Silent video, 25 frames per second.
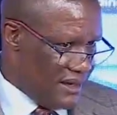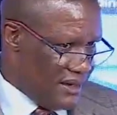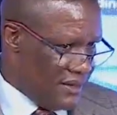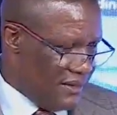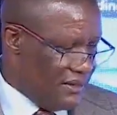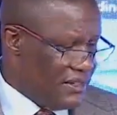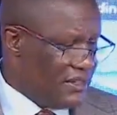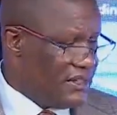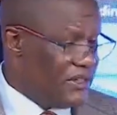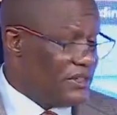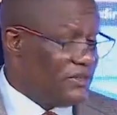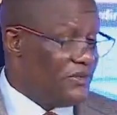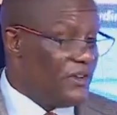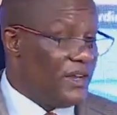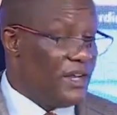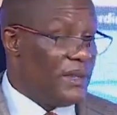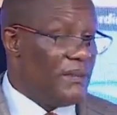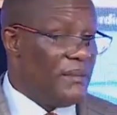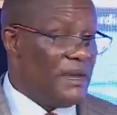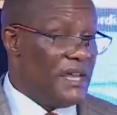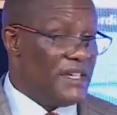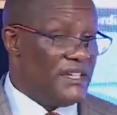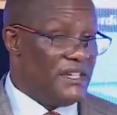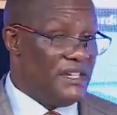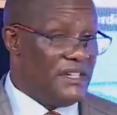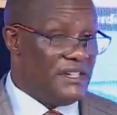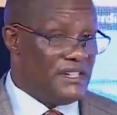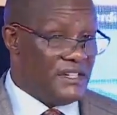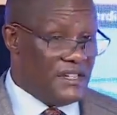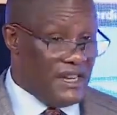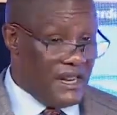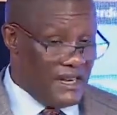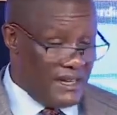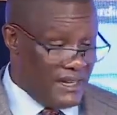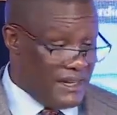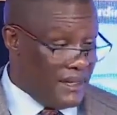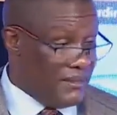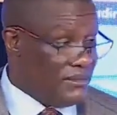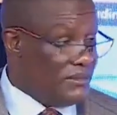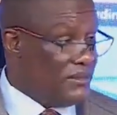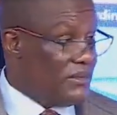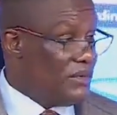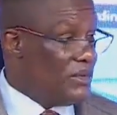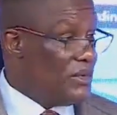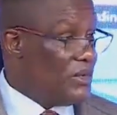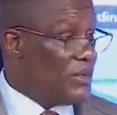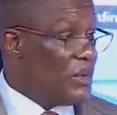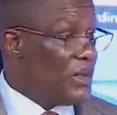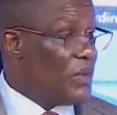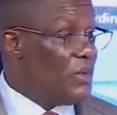This is very much in tandem
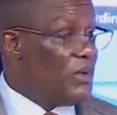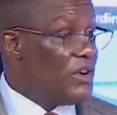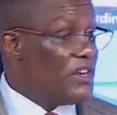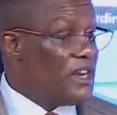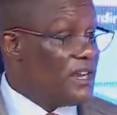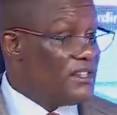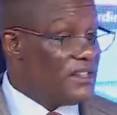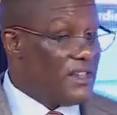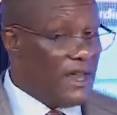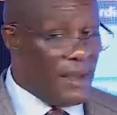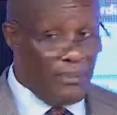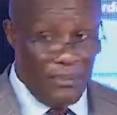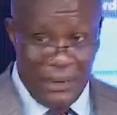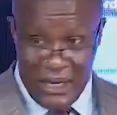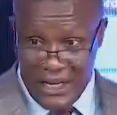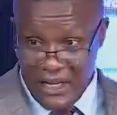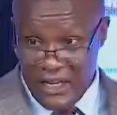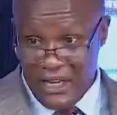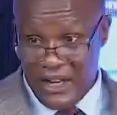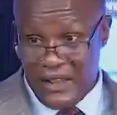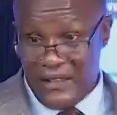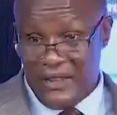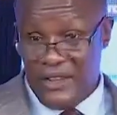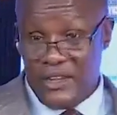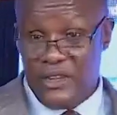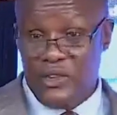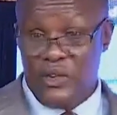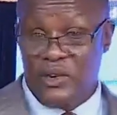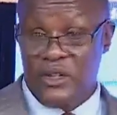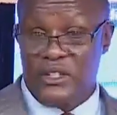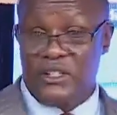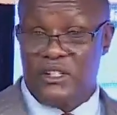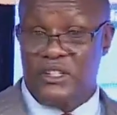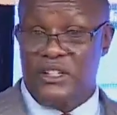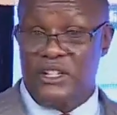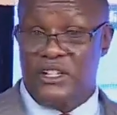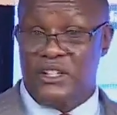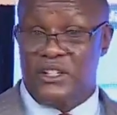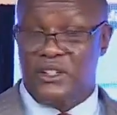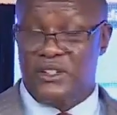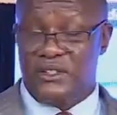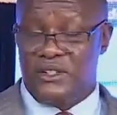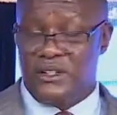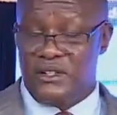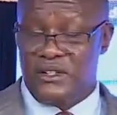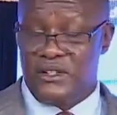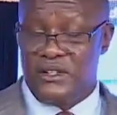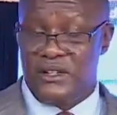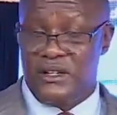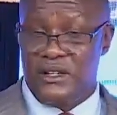with what has happened in other
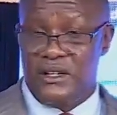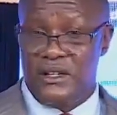jurisdictions.